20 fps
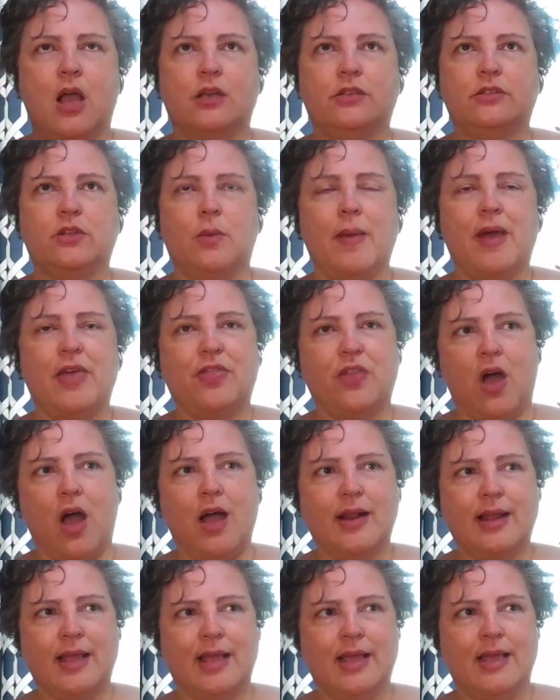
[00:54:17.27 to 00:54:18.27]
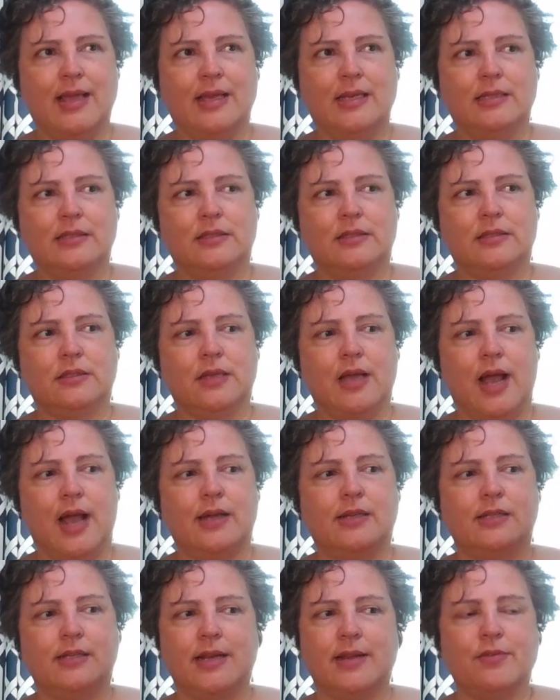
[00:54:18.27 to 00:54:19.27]
So my thought is
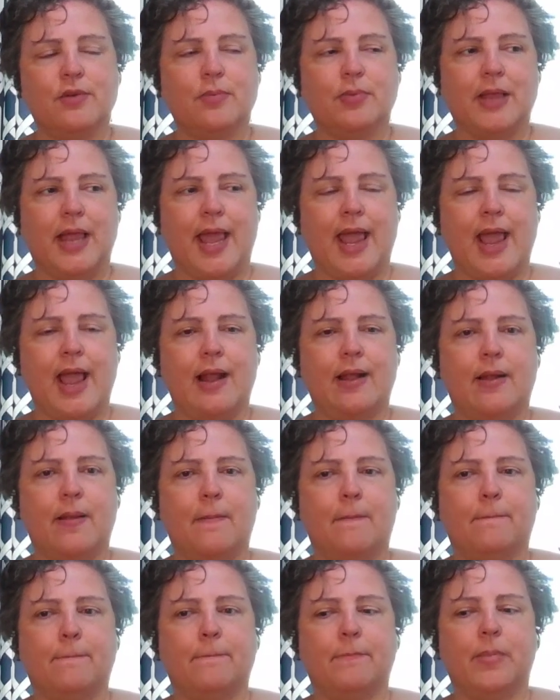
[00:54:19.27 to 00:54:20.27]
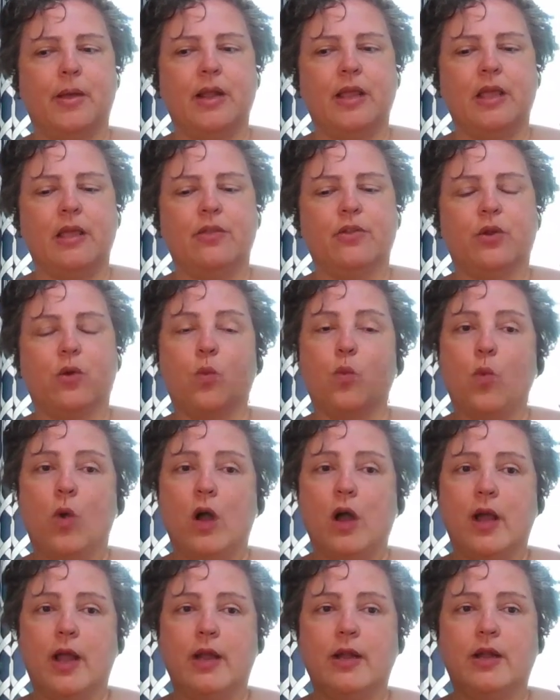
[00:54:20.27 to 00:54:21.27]
I didn't have a plan, but either
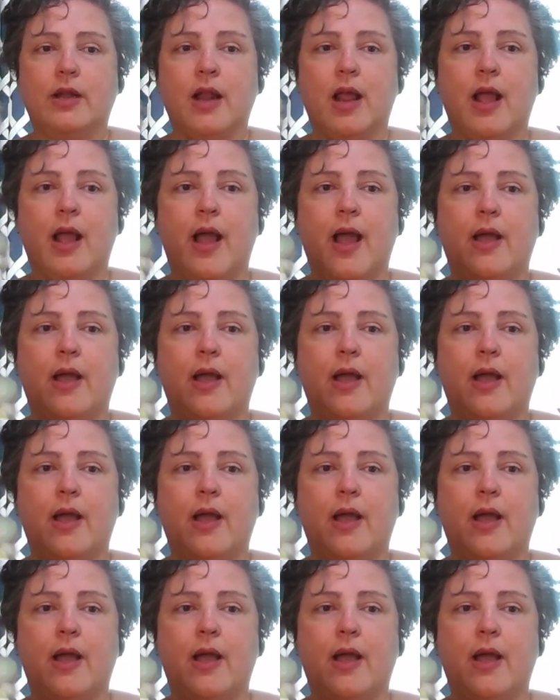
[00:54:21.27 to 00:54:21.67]
one,